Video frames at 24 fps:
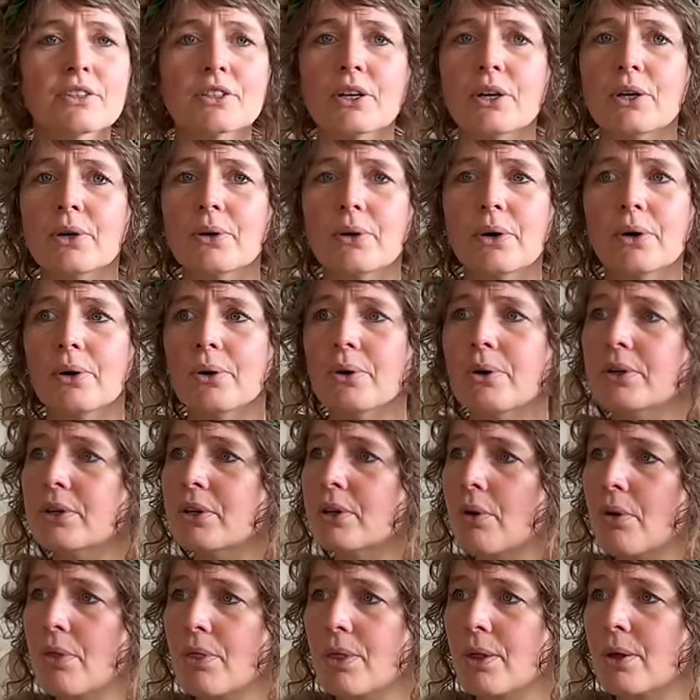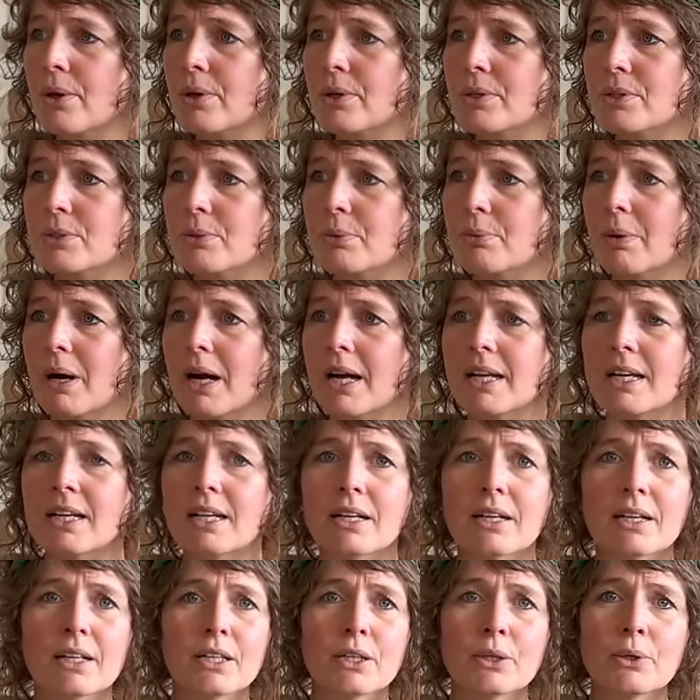go all your thoughts why
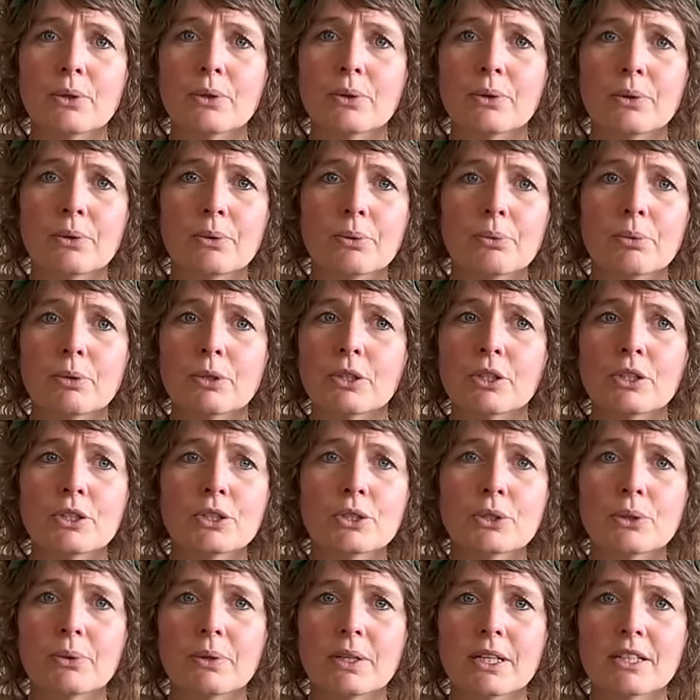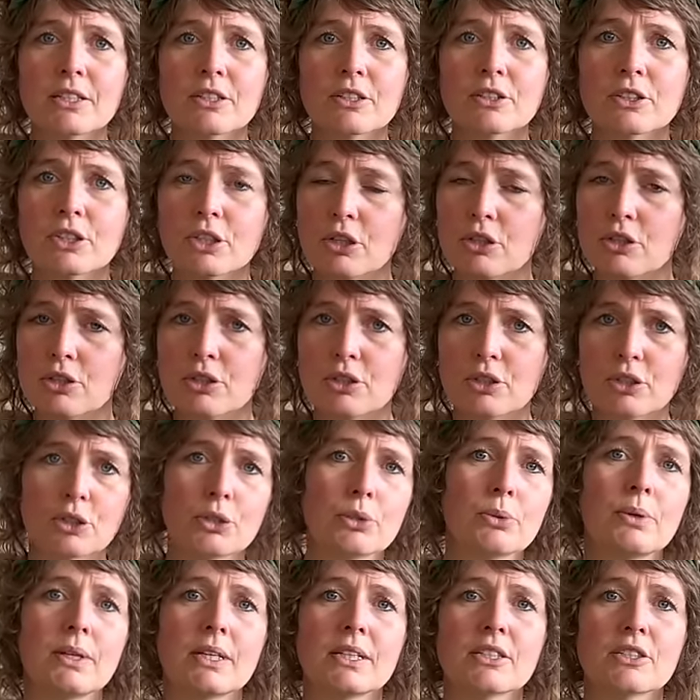you wouldn't do it. Just
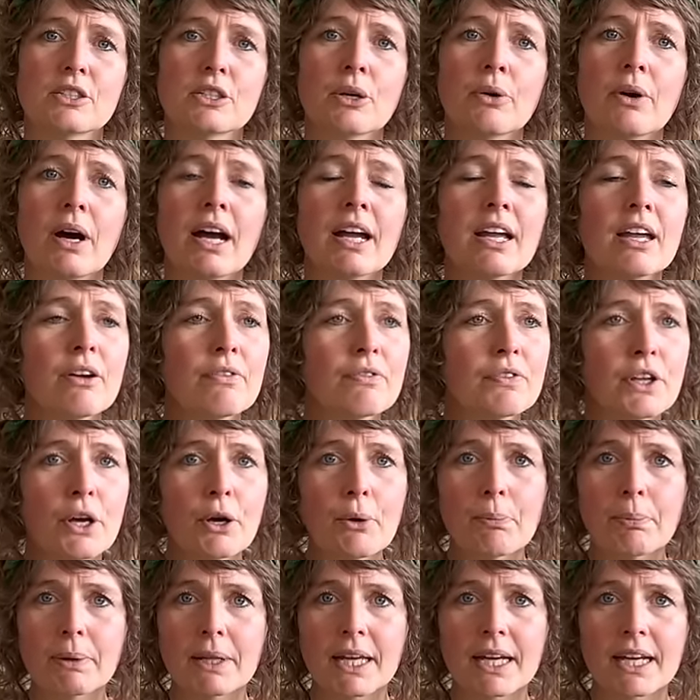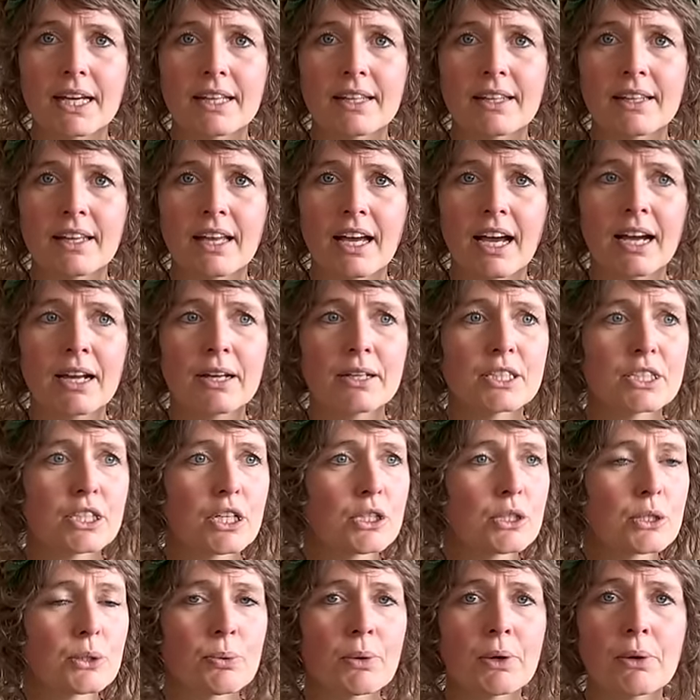do it. So I have no plan. I
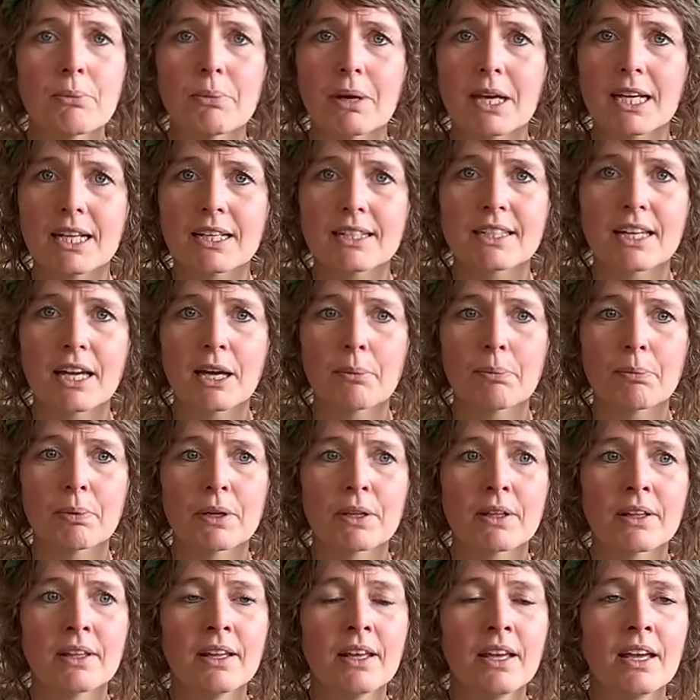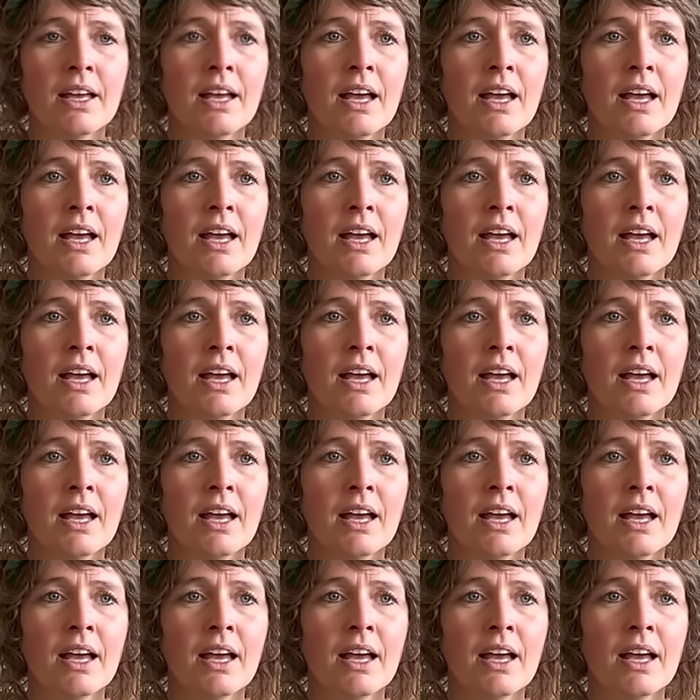just will make it happen.